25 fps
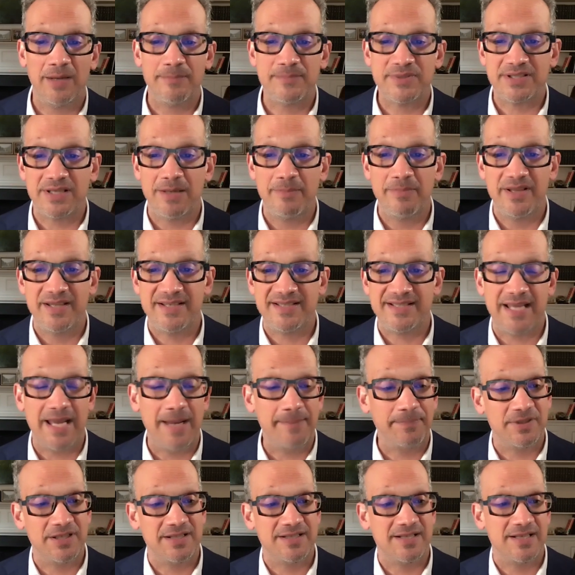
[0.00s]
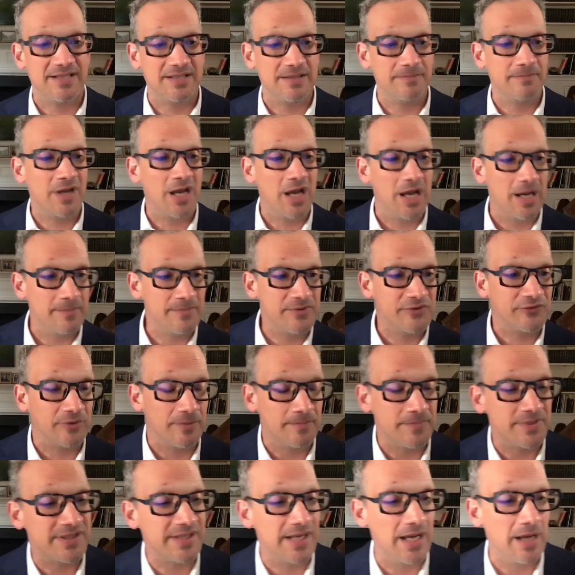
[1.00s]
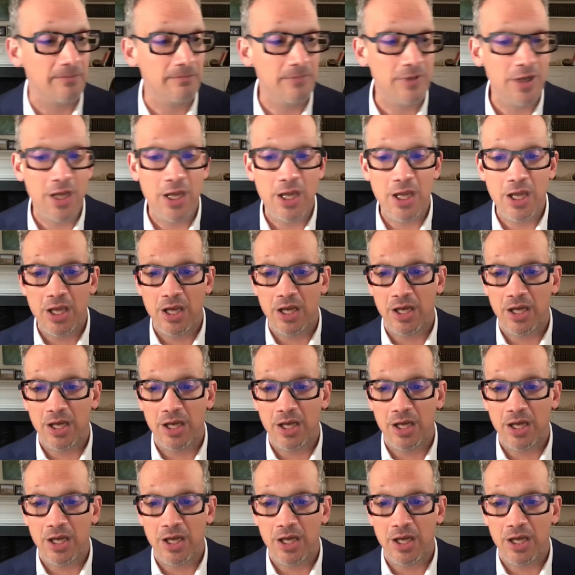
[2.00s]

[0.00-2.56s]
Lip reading: Some of the skepticism comes from some